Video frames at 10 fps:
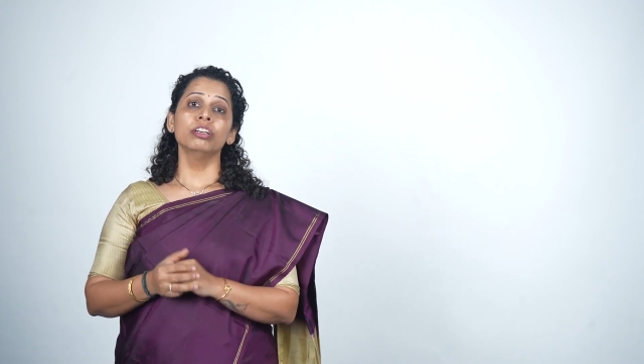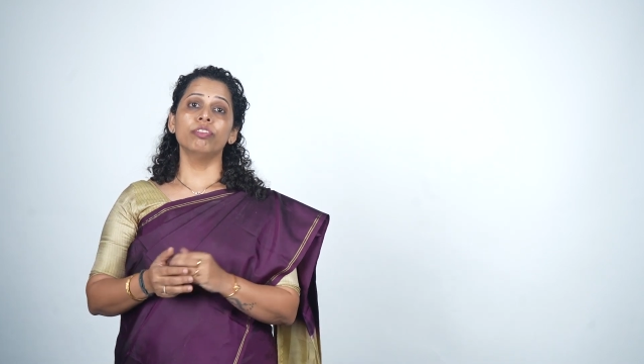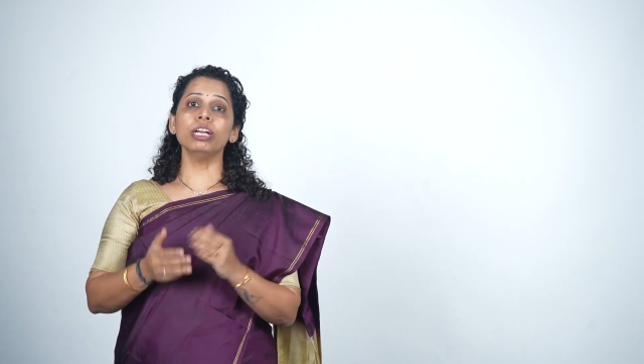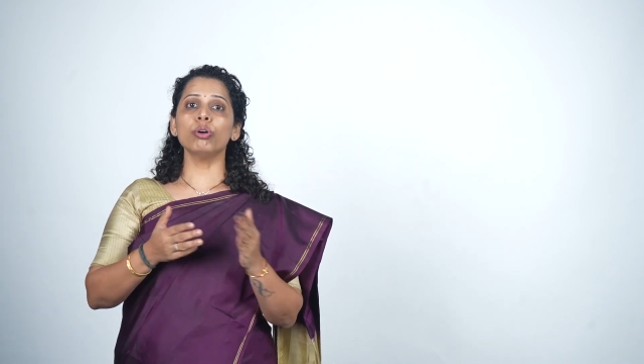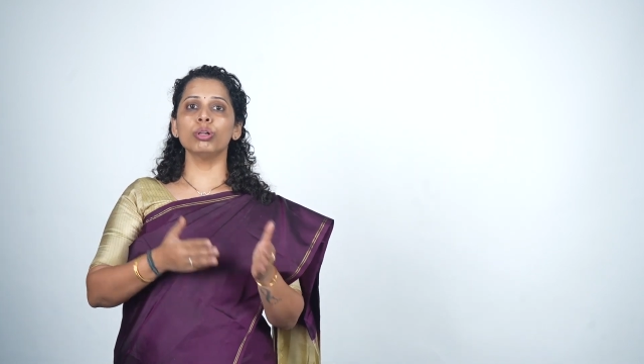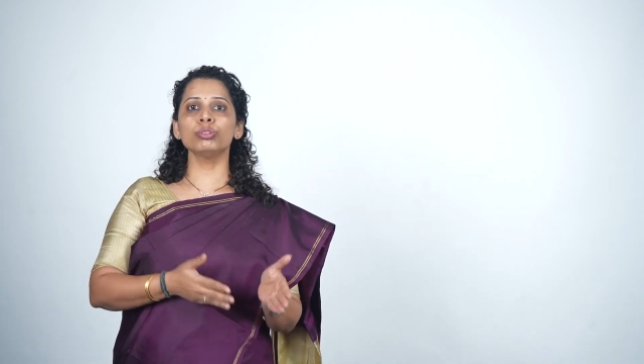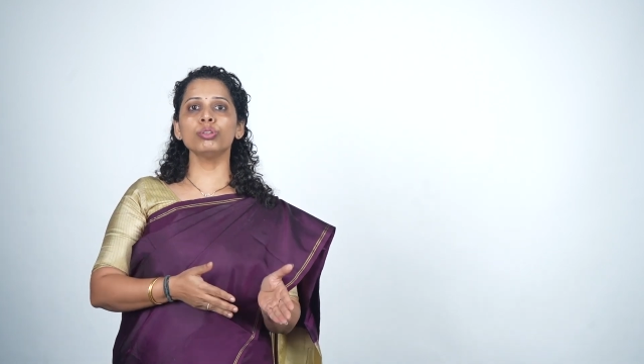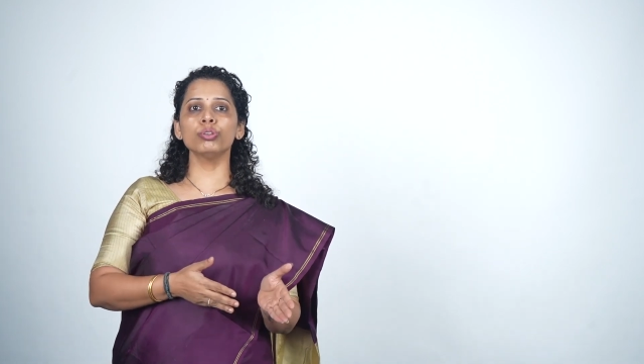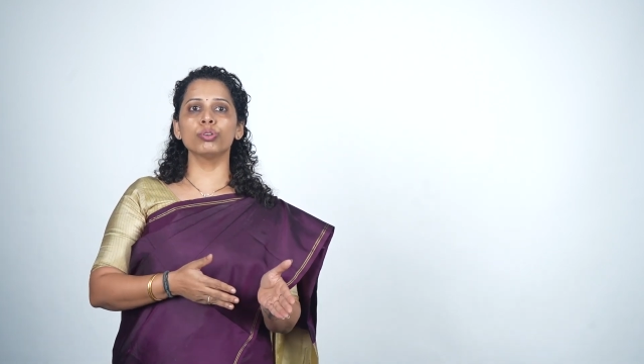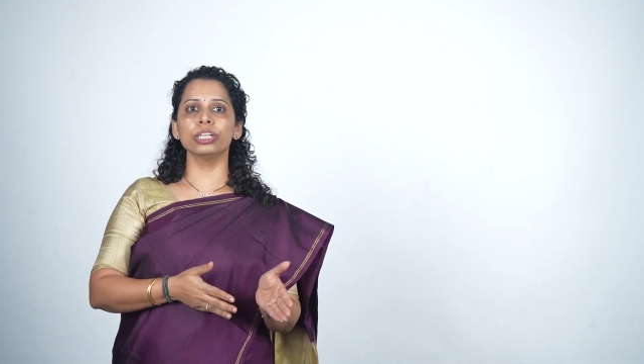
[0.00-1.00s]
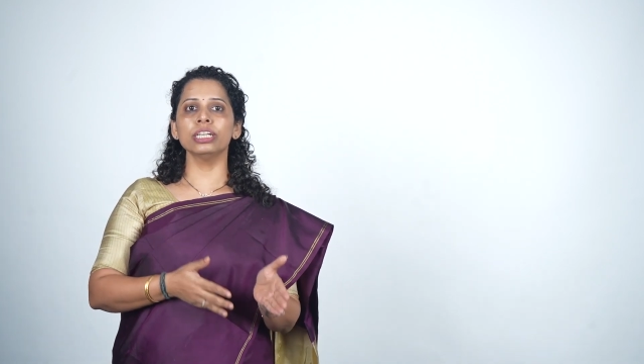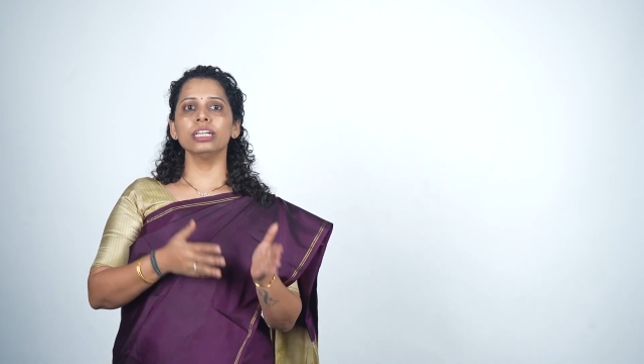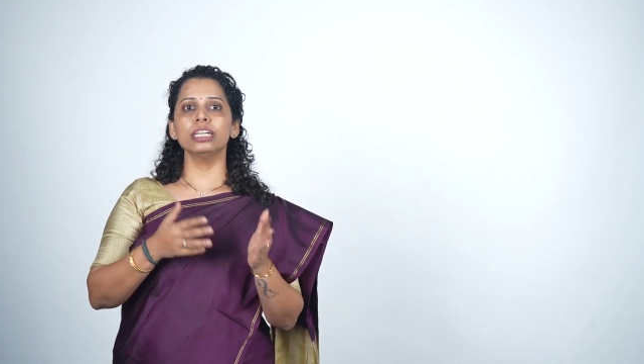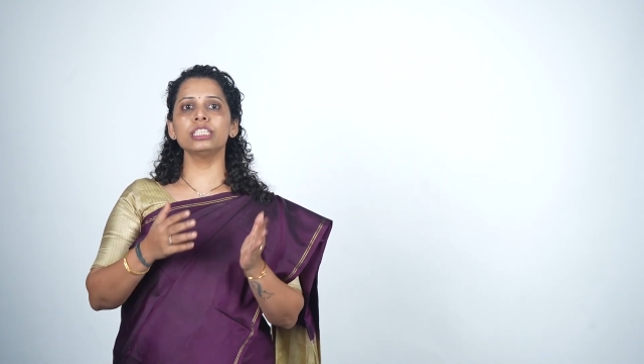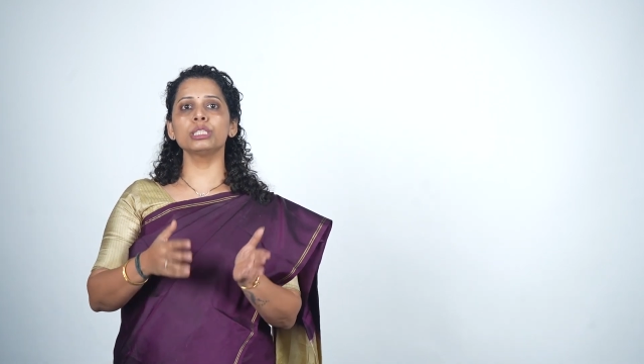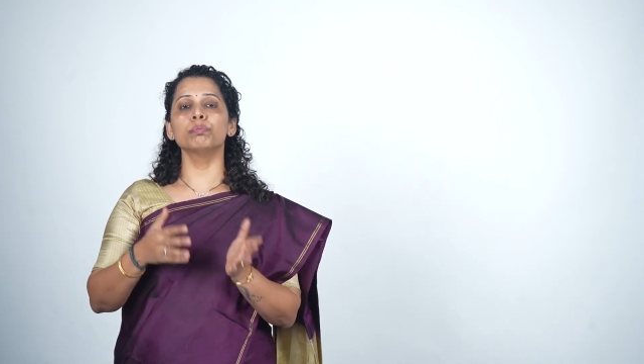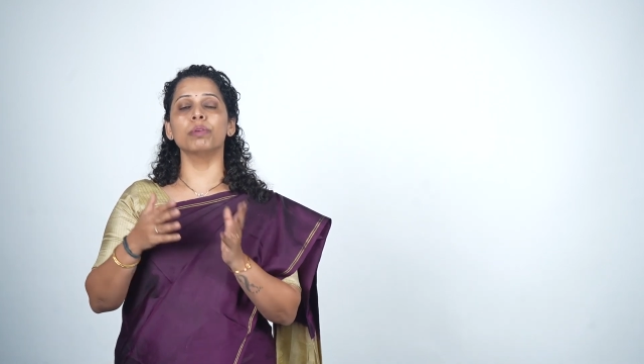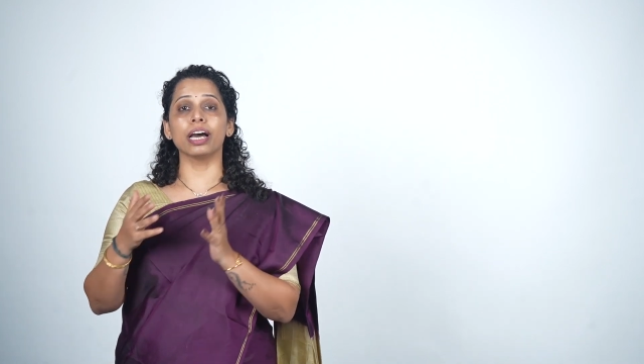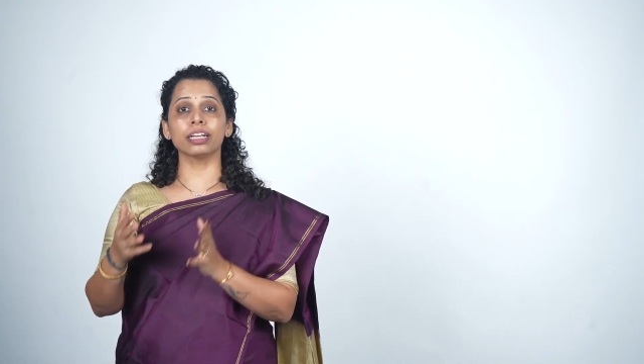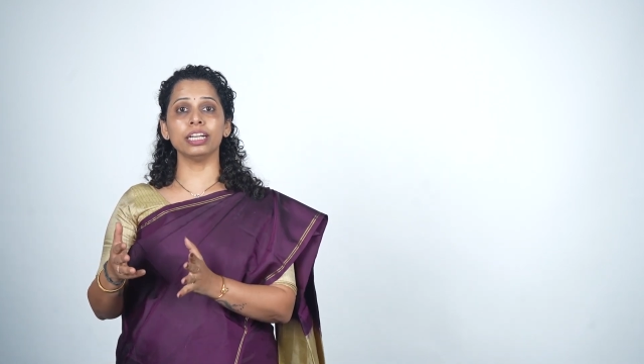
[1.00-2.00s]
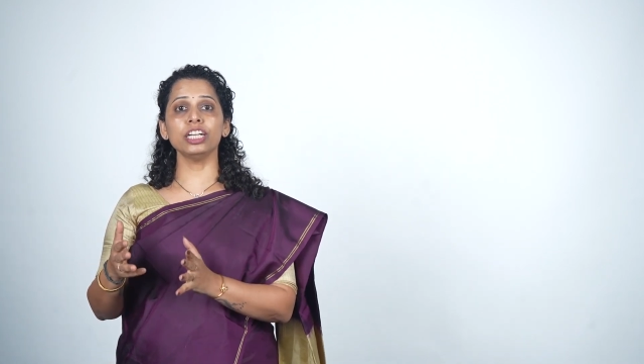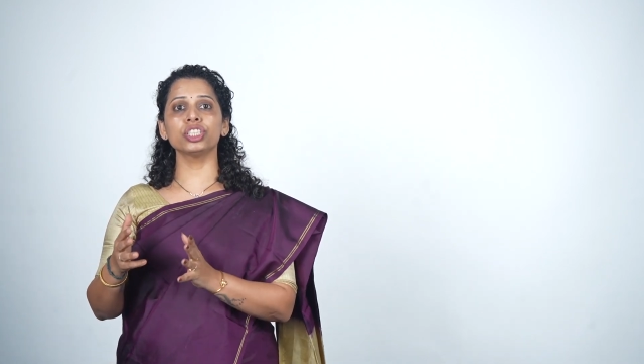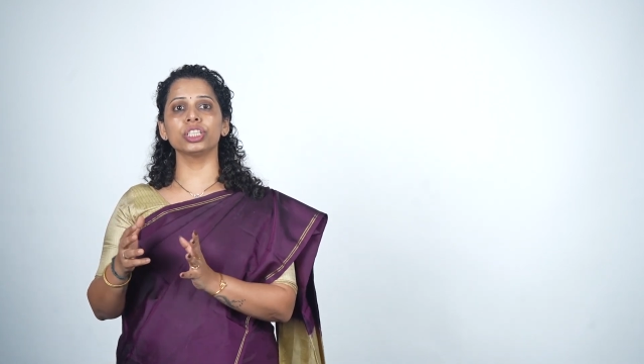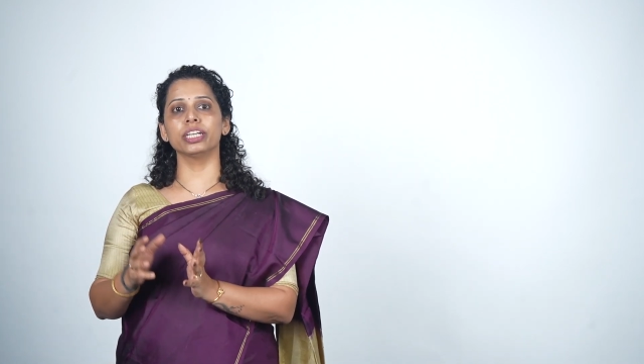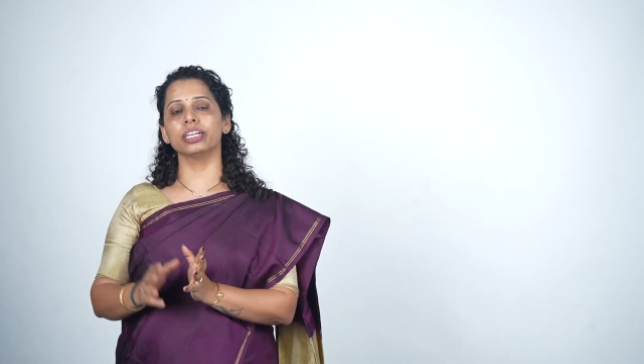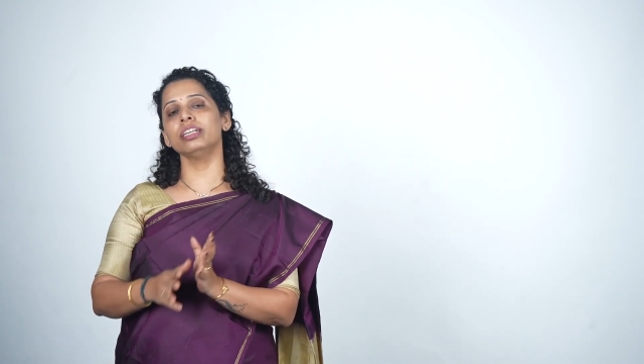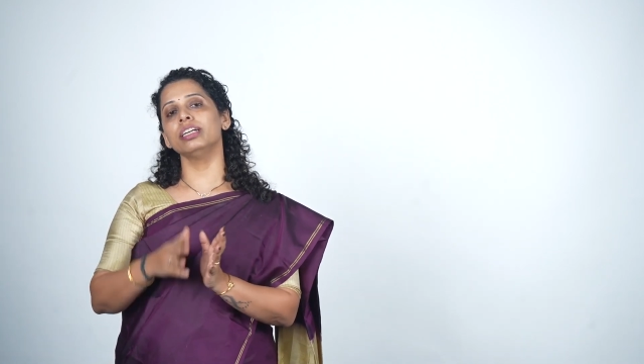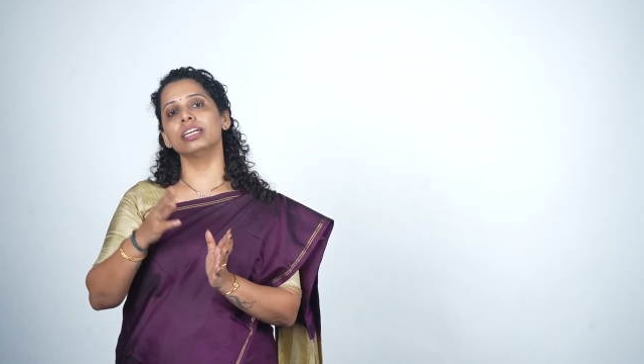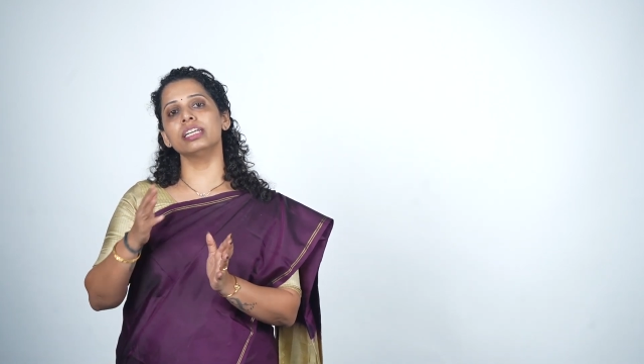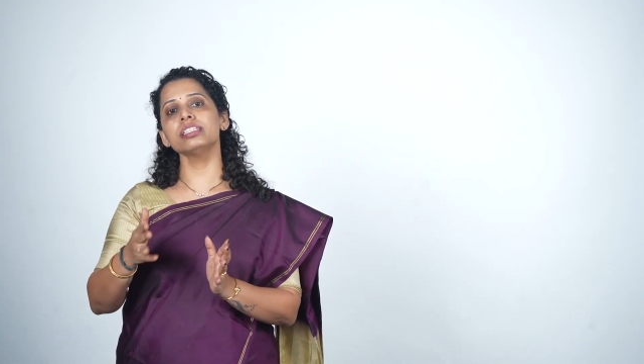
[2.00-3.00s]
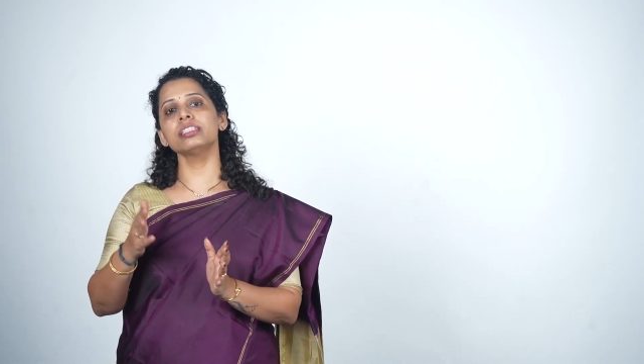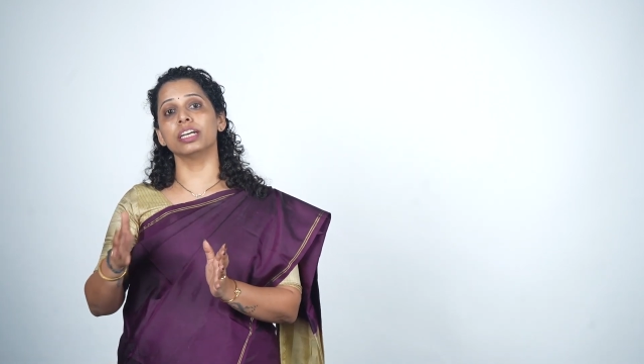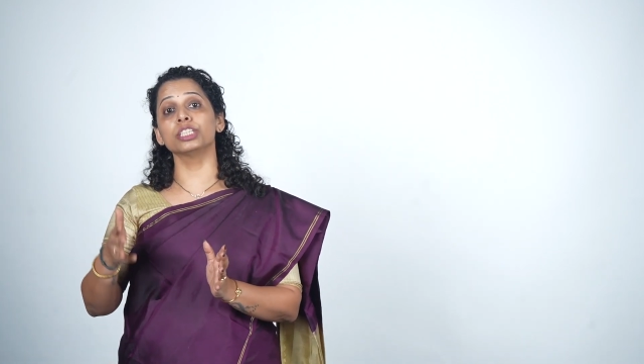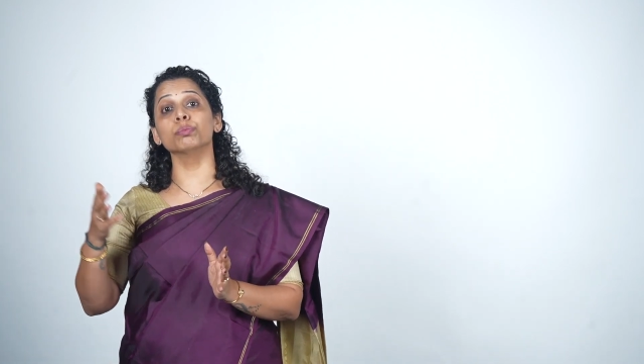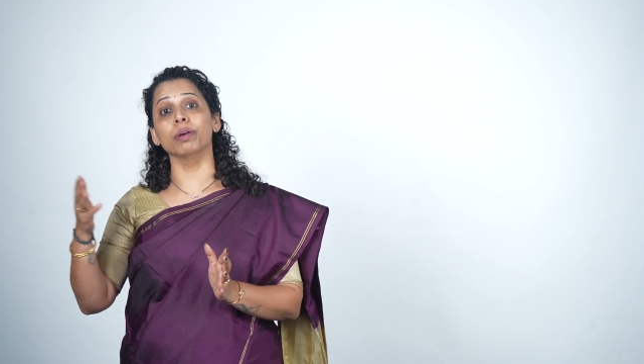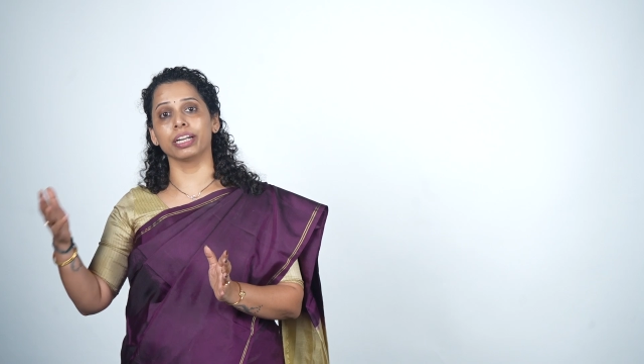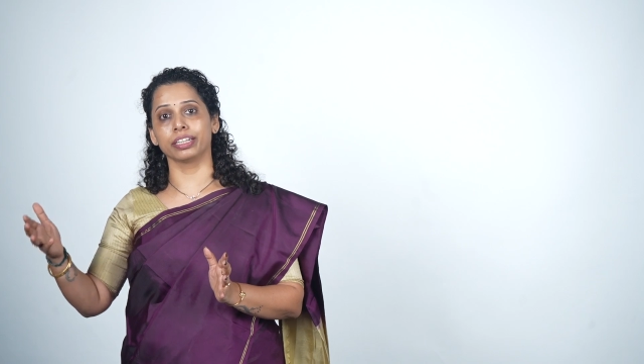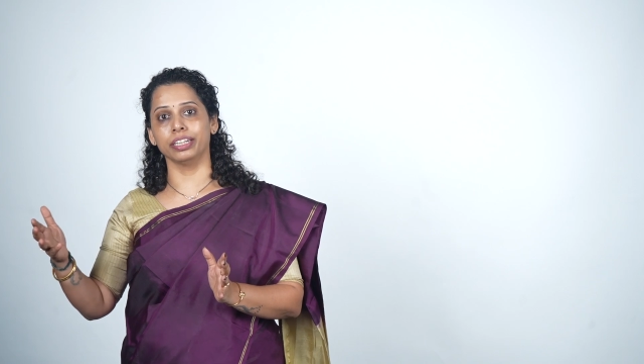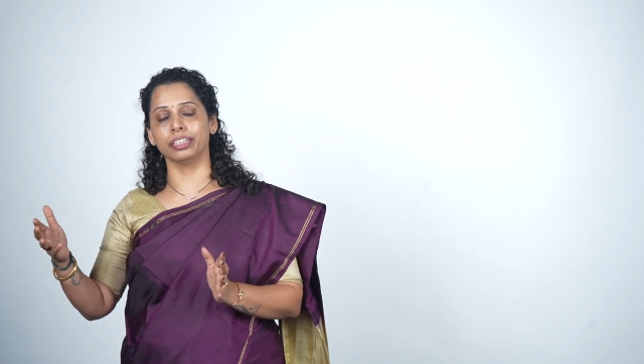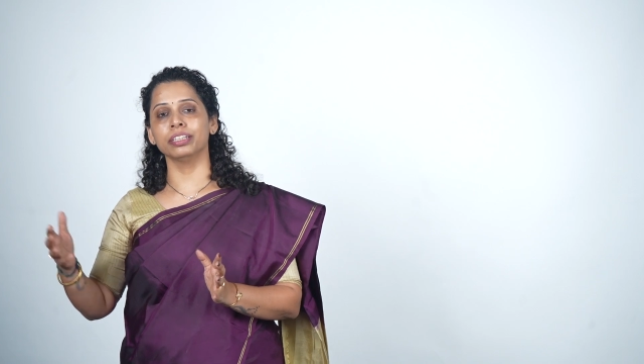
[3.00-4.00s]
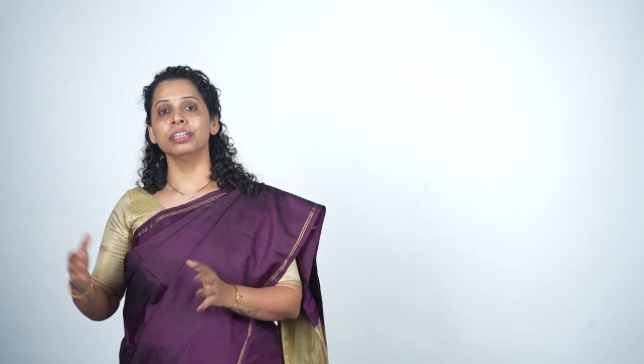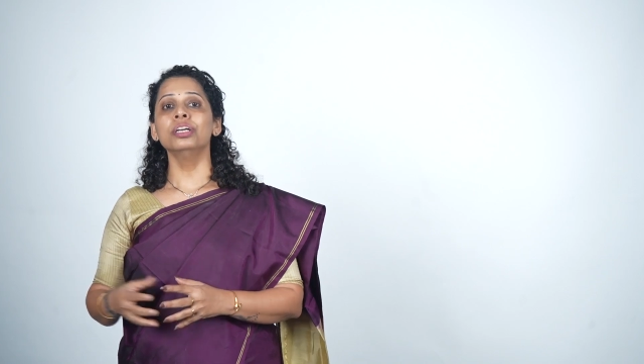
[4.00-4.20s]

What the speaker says: while also growing its market share in such market.